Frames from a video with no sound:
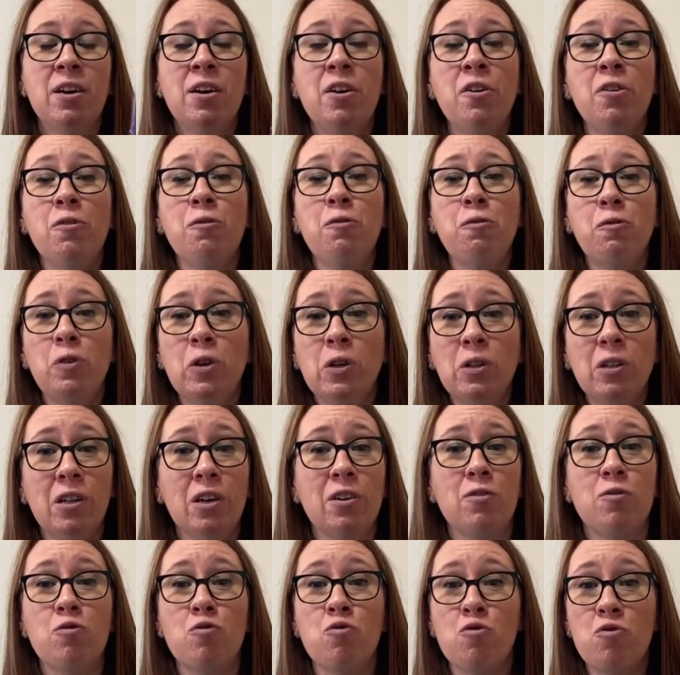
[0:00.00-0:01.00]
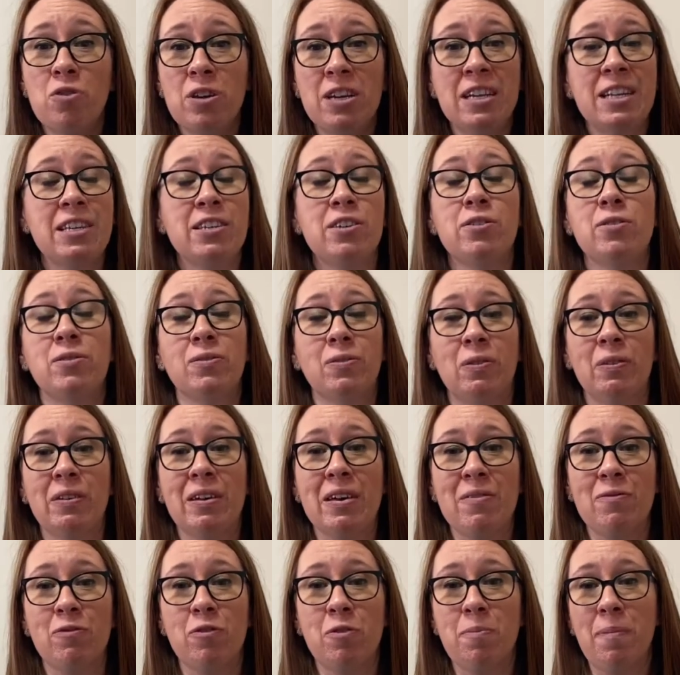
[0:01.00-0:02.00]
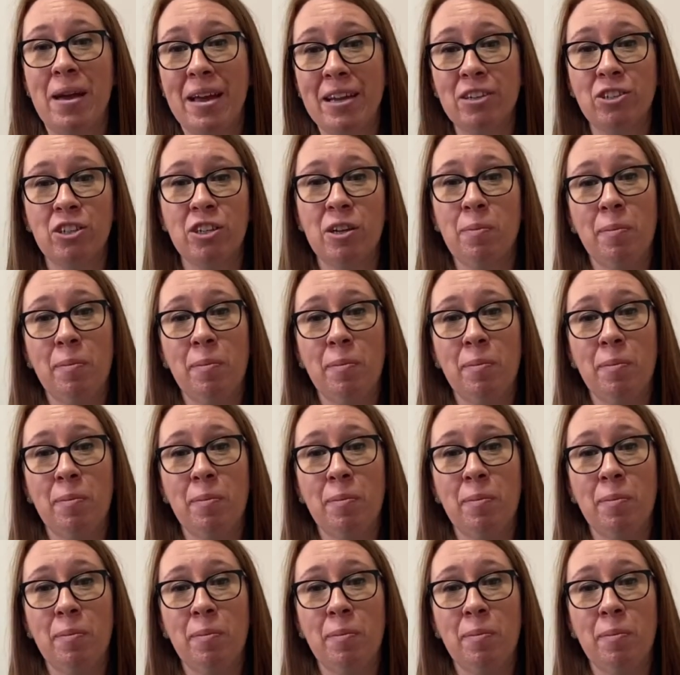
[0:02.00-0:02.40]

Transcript: full of really useful information